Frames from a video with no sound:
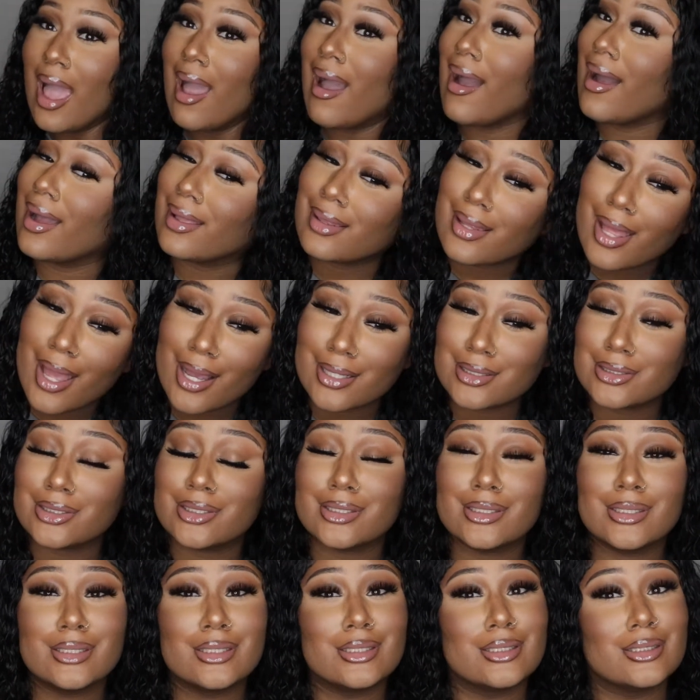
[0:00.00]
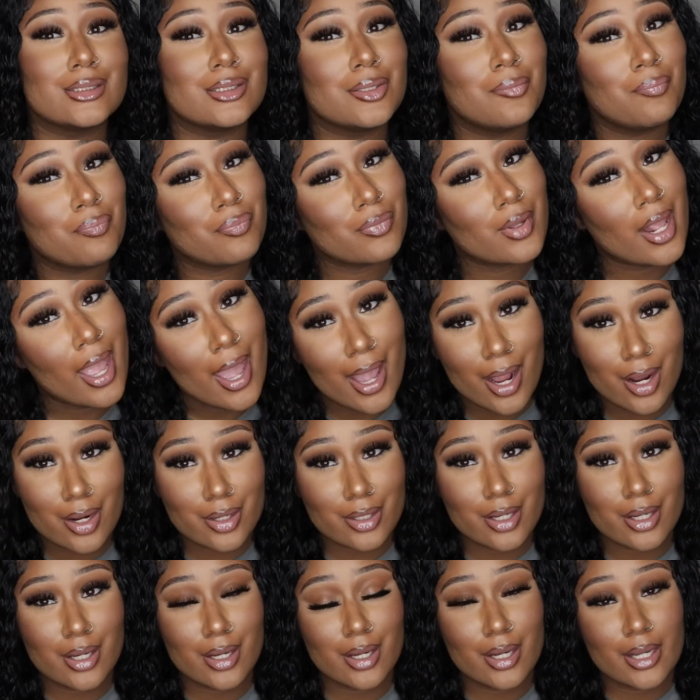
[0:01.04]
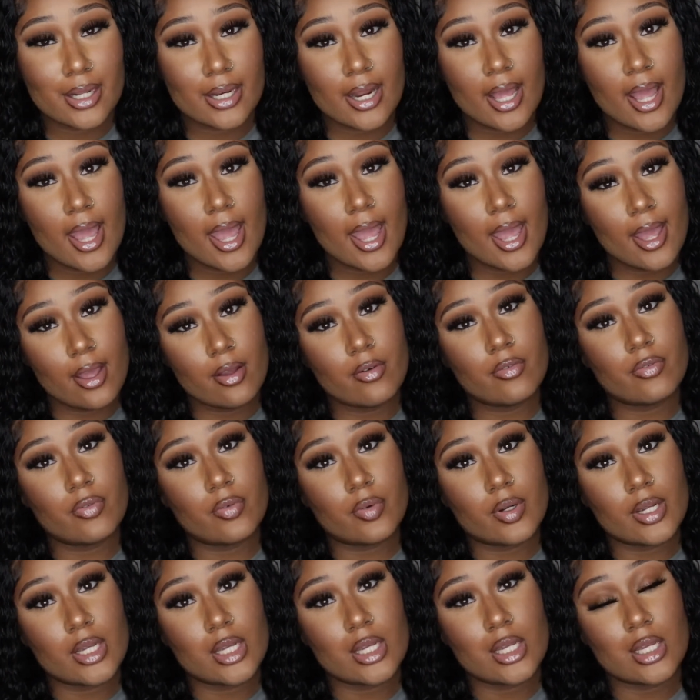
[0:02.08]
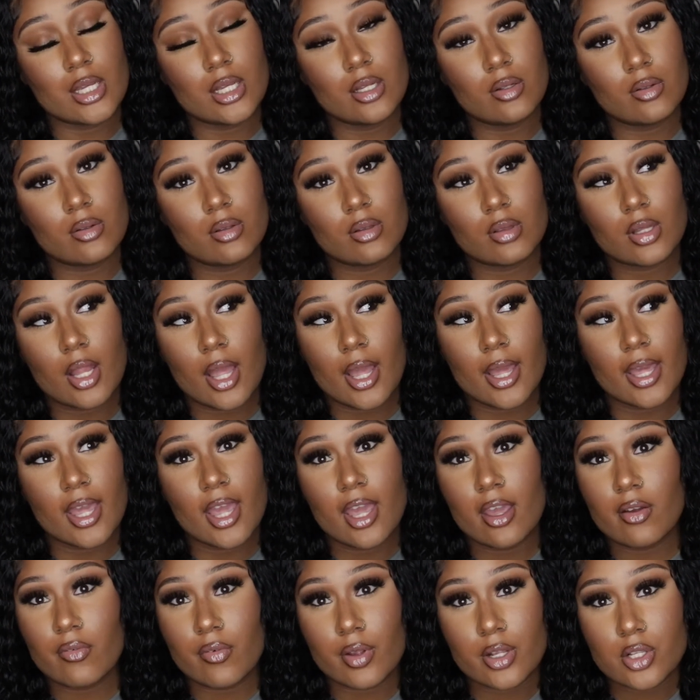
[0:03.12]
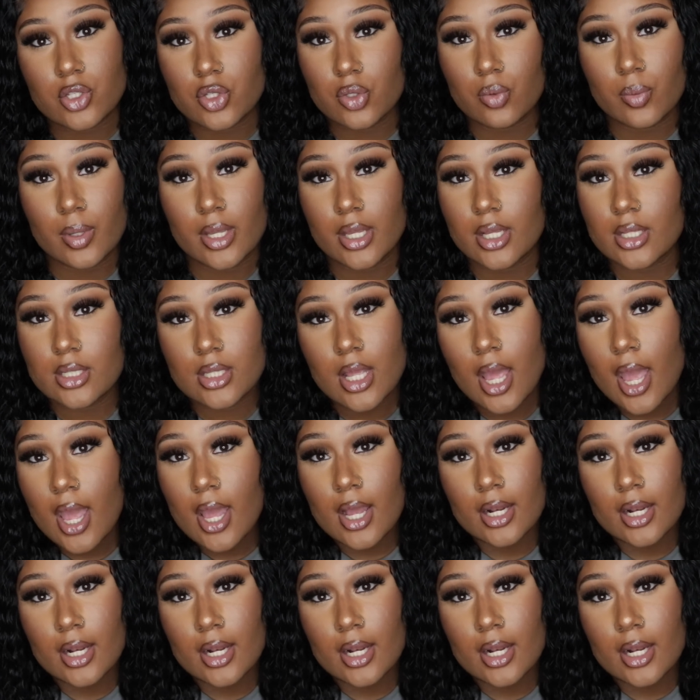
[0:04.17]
eyelashes, hair done every 2 weeks.